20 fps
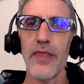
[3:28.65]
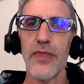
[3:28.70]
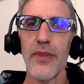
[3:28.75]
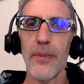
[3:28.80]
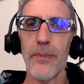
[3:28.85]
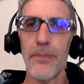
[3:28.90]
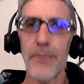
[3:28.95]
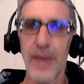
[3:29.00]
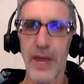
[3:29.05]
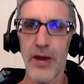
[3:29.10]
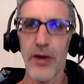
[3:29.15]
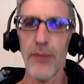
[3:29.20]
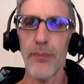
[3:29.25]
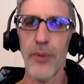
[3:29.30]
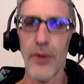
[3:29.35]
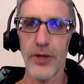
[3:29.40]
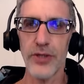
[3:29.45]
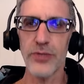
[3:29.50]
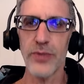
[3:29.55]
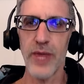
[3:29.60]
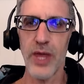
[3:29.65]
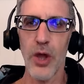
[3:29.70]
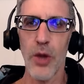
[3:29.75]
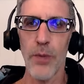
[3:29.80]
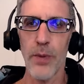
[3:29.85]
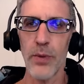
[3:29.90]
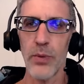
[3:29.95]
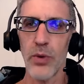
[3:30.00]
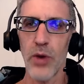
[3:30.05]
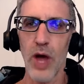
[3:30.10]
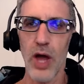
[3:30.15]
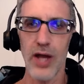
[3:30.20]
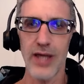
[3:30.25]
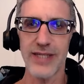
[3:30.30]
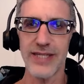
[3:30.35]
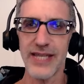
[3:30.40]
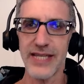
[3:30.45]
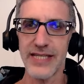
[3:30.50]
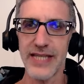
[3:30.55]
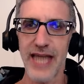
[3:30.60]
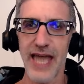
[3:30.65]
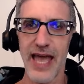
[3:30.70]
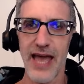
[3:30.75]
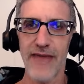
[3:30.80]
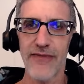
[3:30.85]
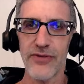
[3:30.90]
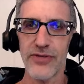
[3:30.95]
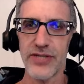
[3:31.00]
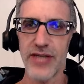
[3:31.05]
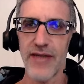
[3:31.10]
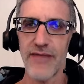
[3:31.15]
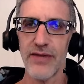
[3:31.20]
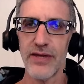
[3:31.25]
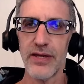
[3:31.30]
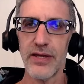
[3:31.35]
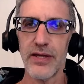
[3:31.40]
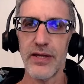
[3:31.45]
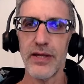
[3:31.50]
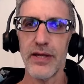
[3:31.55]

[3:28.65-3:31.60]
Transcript: The bigger books when they opened were all at 6.5 or 7.